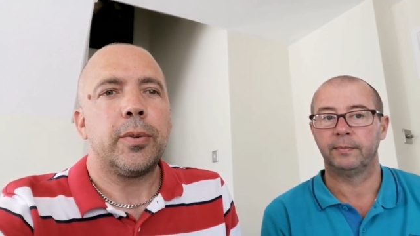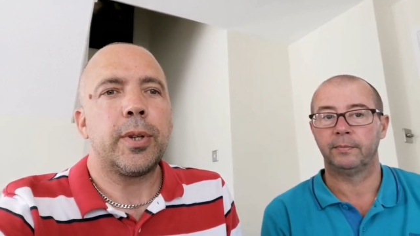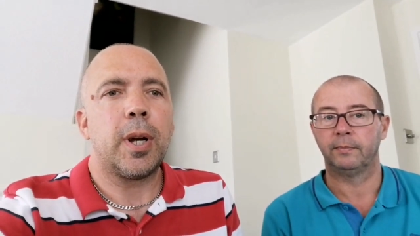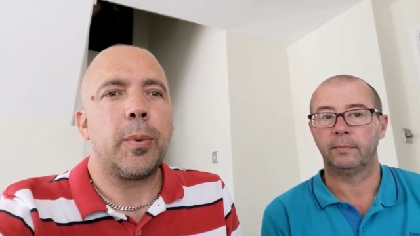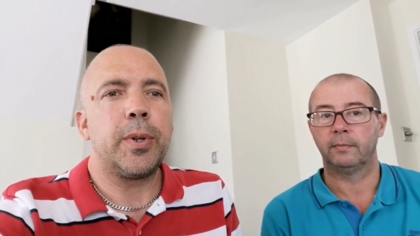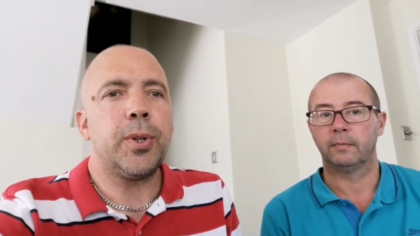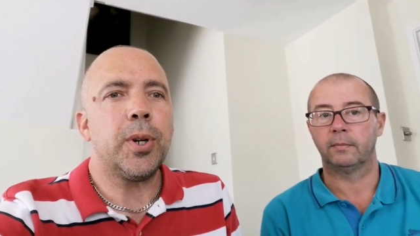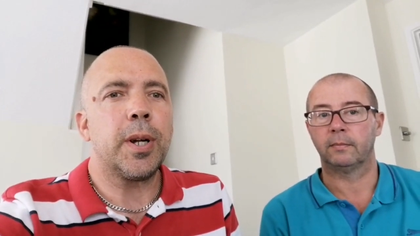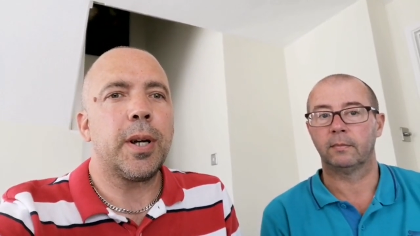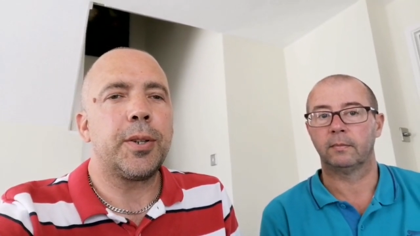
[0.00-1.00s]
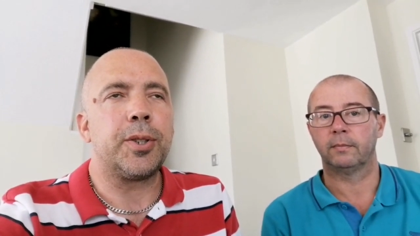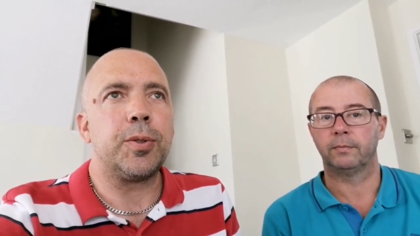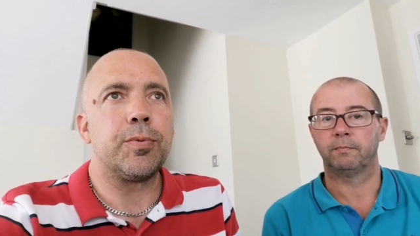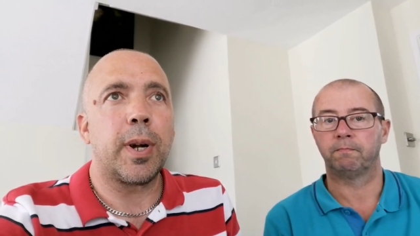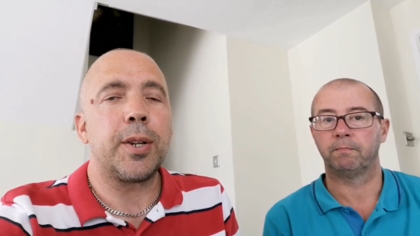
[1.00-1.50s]
Speaker 1: So we took on our
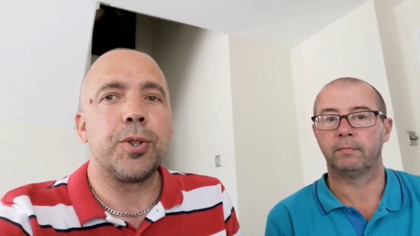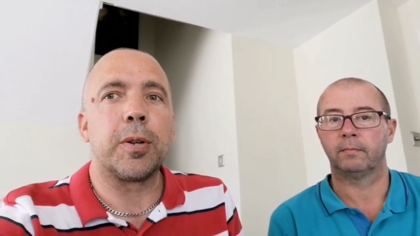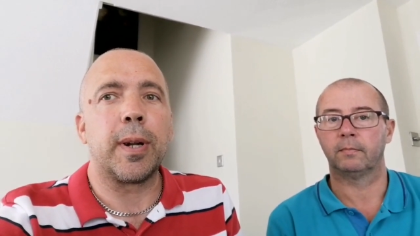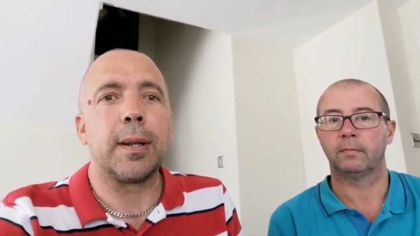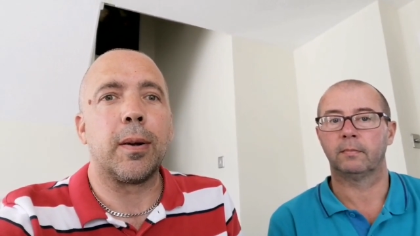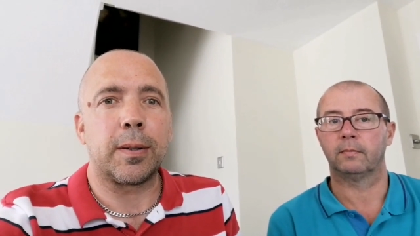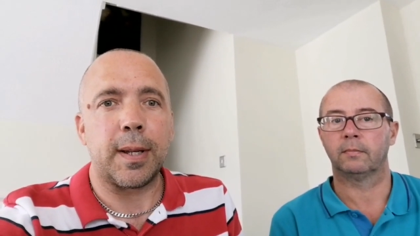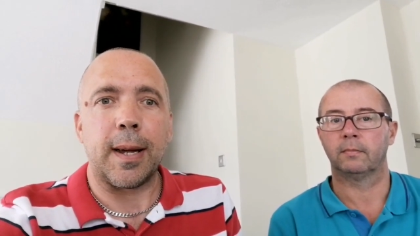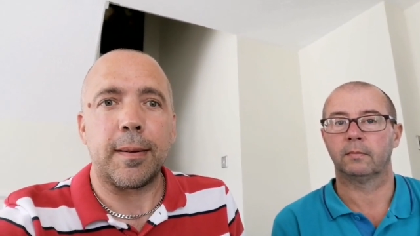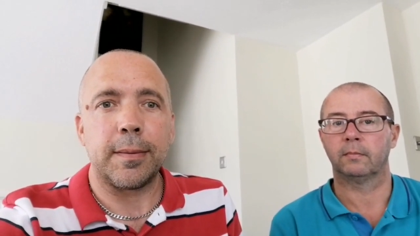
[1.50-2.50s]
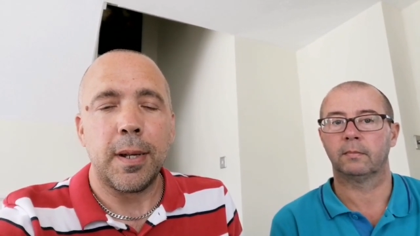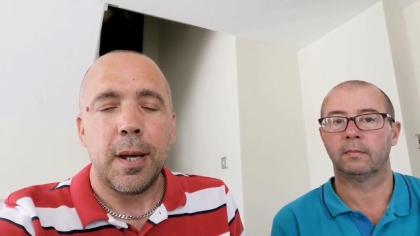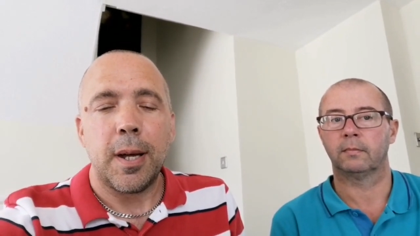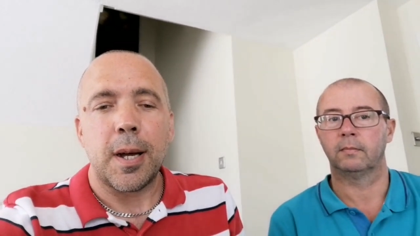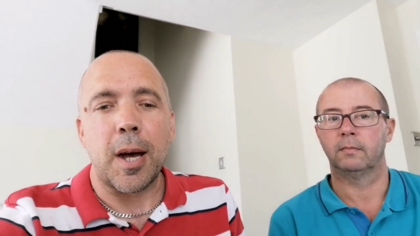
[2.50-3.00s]
two right during lockdown,
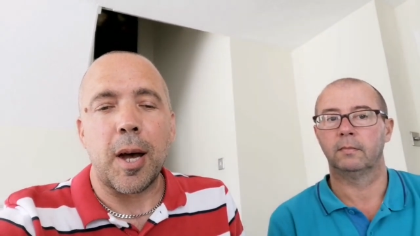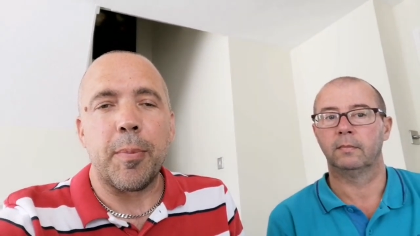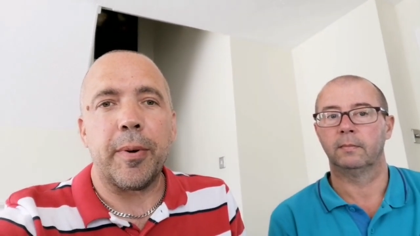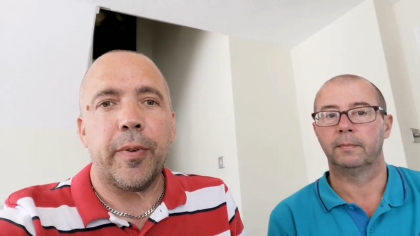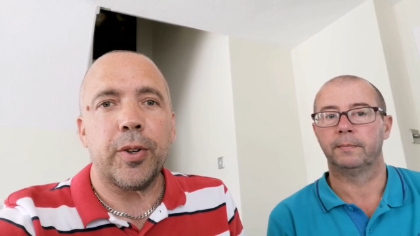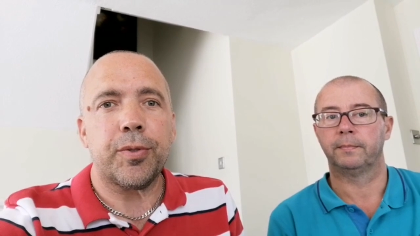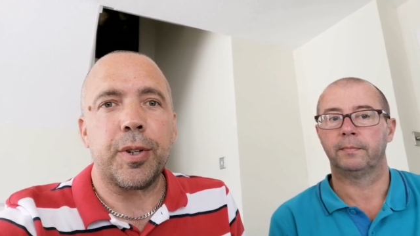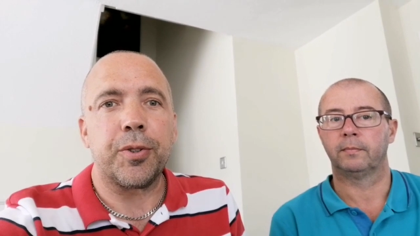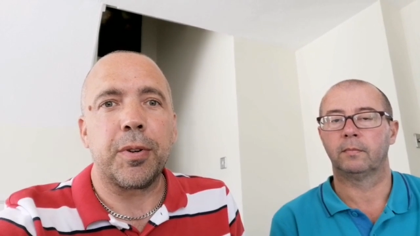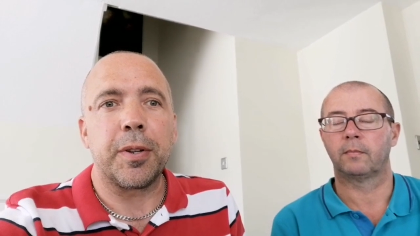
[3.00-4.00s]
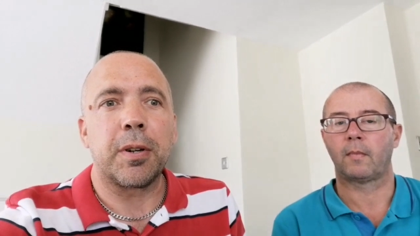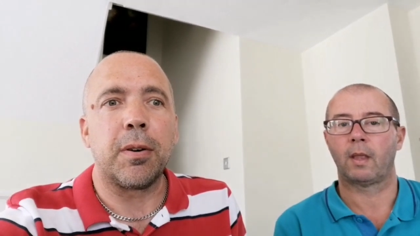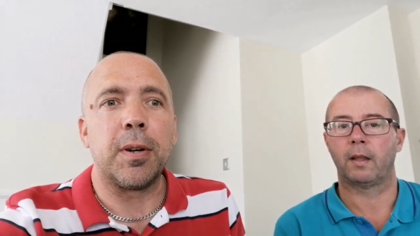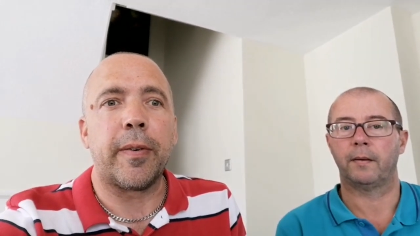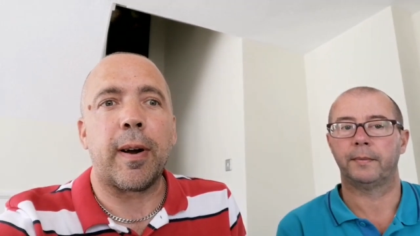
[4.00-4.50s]
uh, but fostering during the
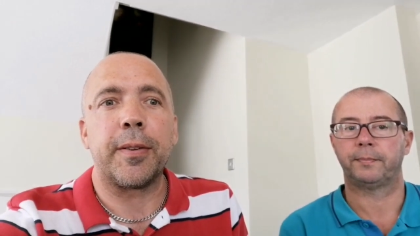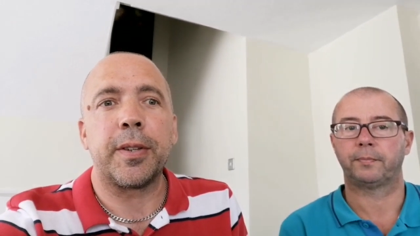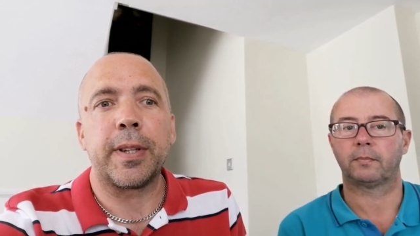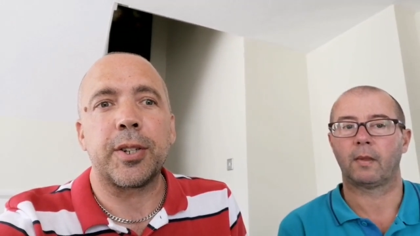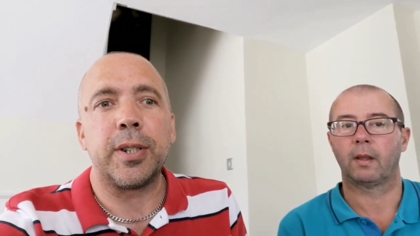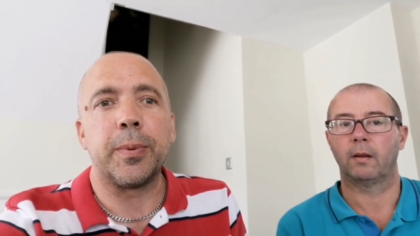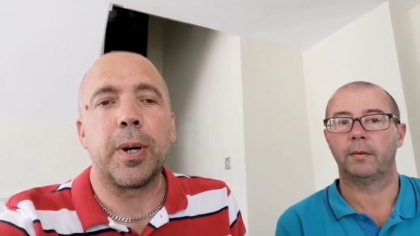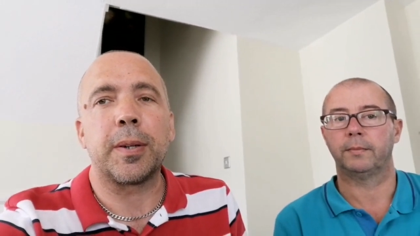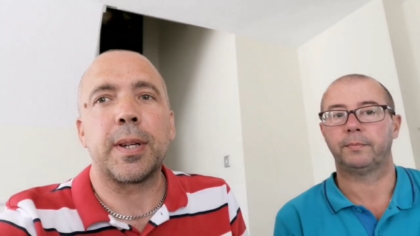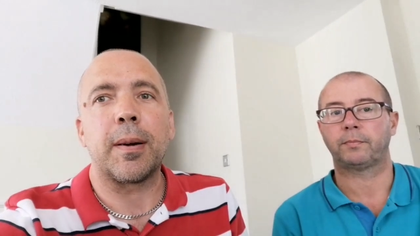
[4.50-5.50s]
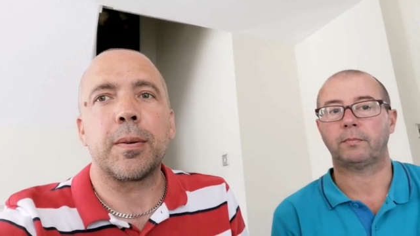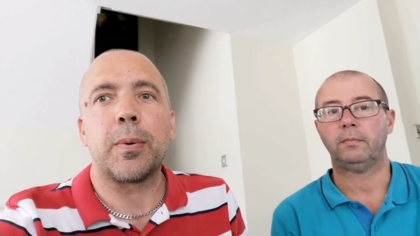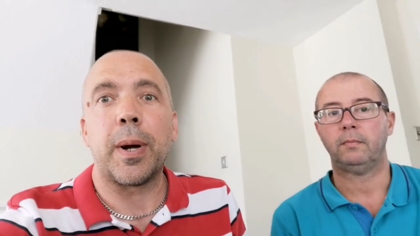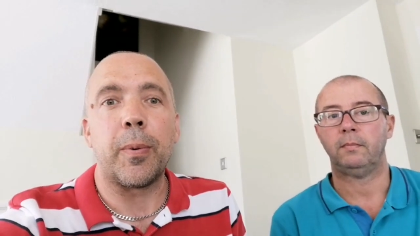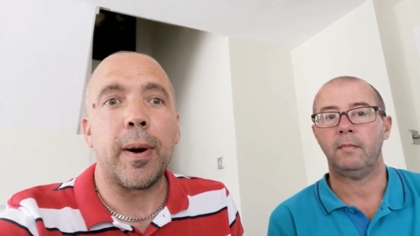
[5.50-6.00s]
coronavirus has actually worked out
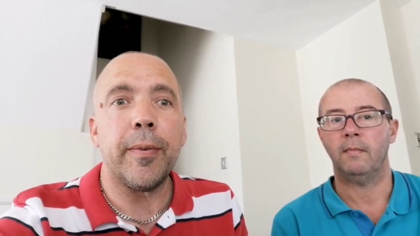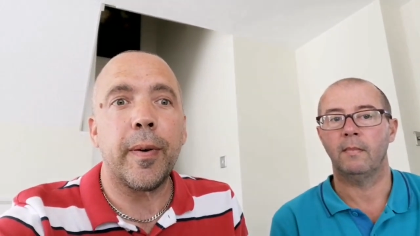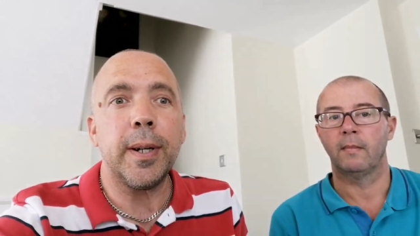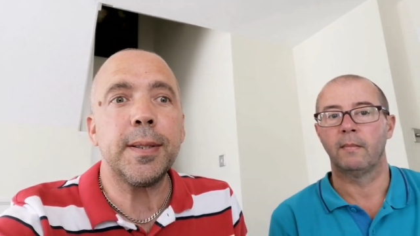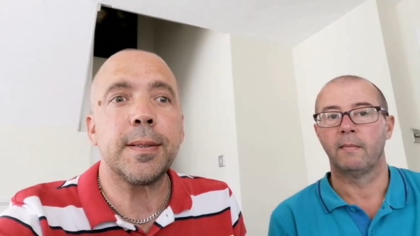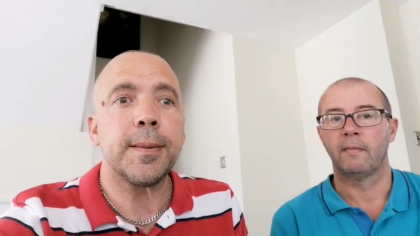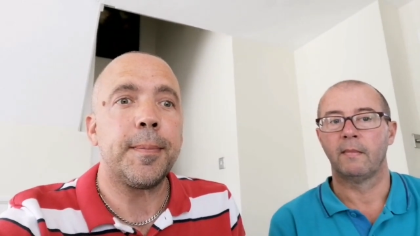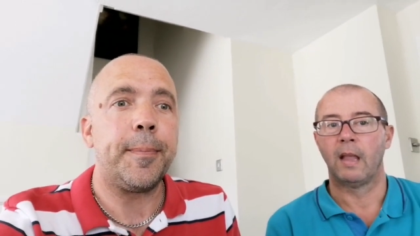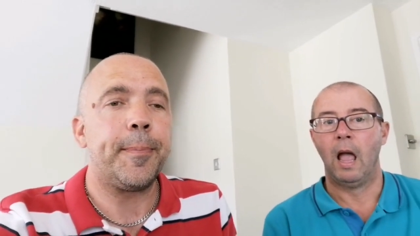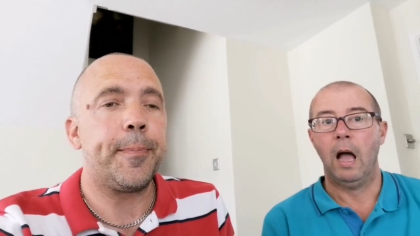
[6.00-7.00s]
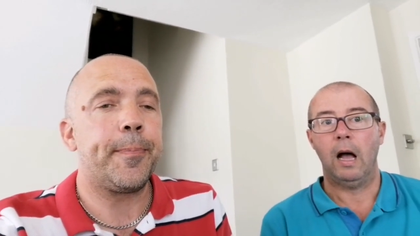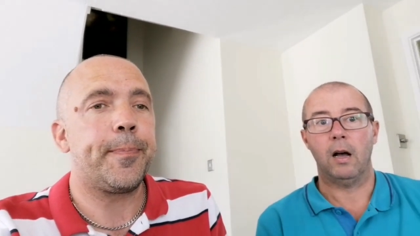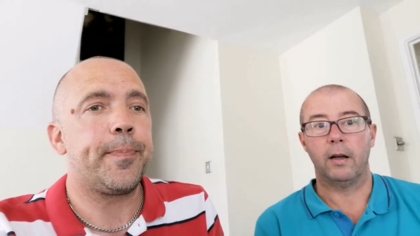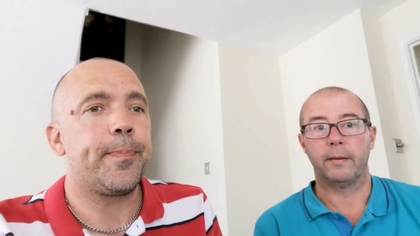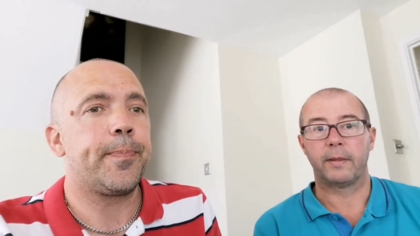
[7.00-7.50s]
quite well for us.
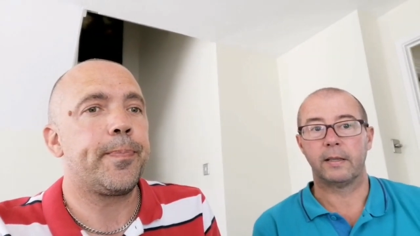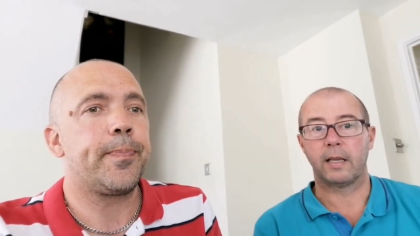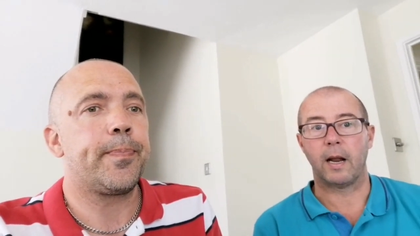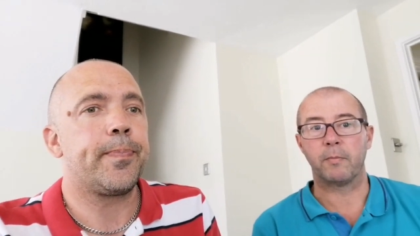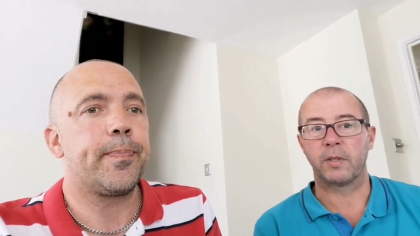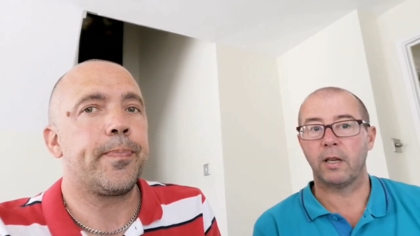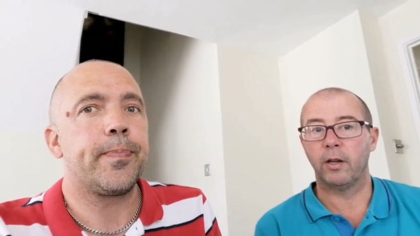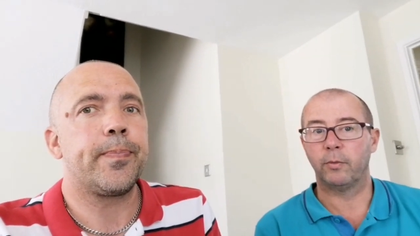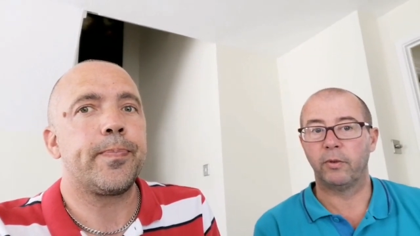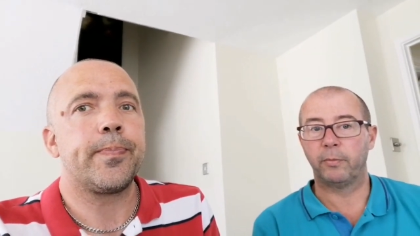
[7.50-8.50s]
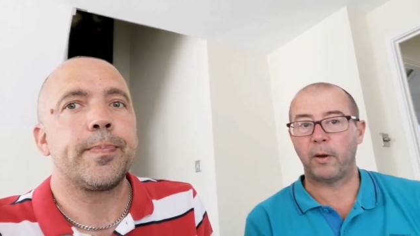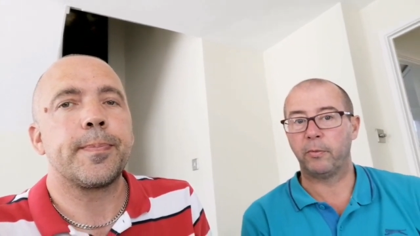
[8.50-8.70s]
Speaker 2: Uh, there's an upside. We've